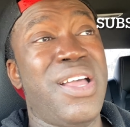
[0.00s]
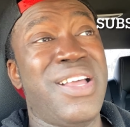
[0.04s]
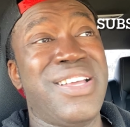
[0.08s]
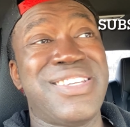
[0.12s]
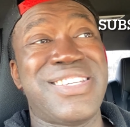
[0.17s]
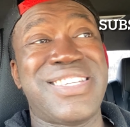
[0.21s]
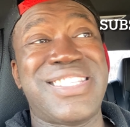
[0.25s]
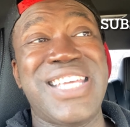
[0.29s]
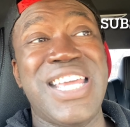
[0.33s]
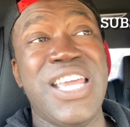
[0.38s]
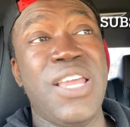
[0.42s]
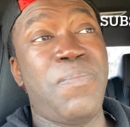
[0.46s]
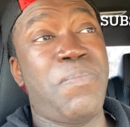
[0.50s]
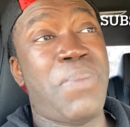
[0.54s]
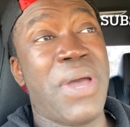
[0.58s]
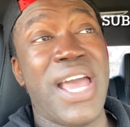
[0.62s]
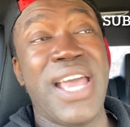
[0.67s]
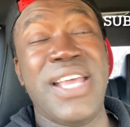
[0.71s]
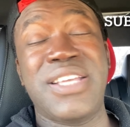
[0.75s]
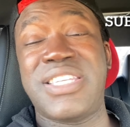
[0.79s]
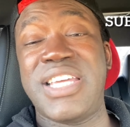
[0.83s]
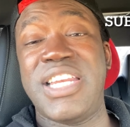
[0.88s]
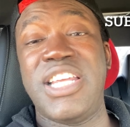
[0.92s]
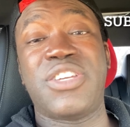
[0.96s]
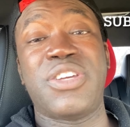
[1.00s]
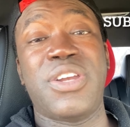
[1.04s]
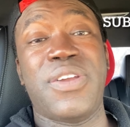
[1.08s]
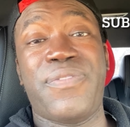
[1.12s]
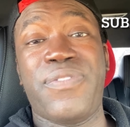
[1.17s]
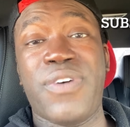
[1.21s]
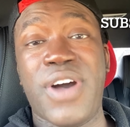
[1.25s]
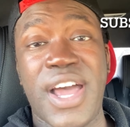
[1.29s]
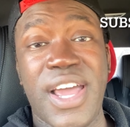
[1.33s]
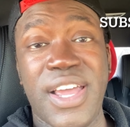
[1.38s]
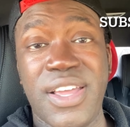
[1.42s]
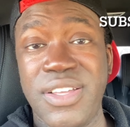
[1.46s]
Stipe said he's going to
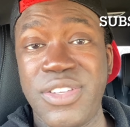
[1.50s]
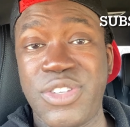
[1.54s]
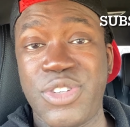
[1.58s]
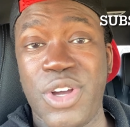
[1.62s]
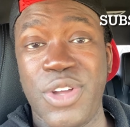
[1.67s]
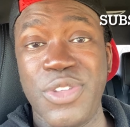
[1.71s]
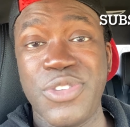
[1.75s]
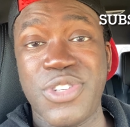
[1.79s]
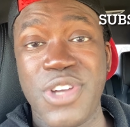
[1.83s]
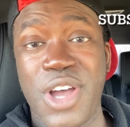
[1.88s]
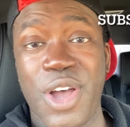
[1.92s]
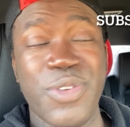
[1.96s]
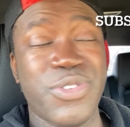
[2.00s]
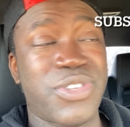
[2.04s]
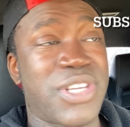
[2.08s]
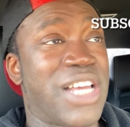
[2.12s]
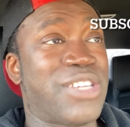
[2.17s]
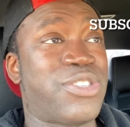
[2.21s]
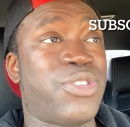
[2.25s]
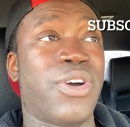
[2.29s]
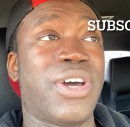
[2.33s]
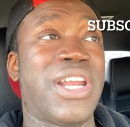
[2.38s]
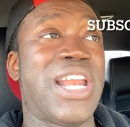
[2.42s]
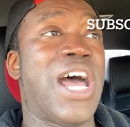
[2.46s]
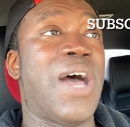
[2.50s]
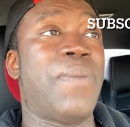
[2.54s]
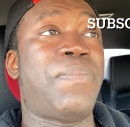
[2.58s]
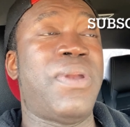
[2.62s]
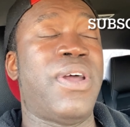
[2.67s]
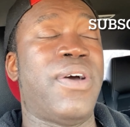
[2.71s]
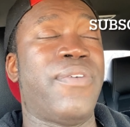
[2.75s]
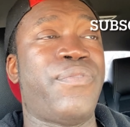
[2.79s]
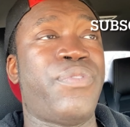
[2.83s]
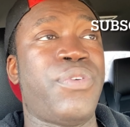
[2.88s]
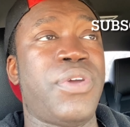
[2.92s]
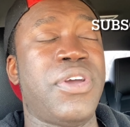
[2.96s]
fight Jon Jones. So that's not going to happen
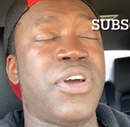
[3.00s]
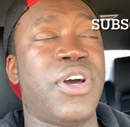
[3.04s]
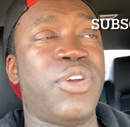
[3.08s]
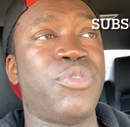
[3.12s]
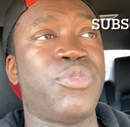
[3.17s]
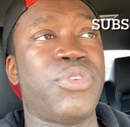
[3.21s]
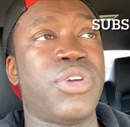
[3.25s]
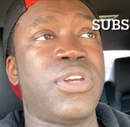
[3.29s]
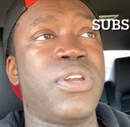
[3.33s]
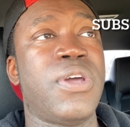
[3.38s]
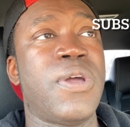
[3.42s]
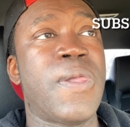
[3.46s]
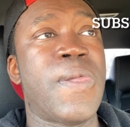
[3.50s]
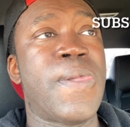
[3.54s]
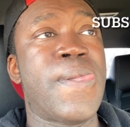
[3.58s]
at 300.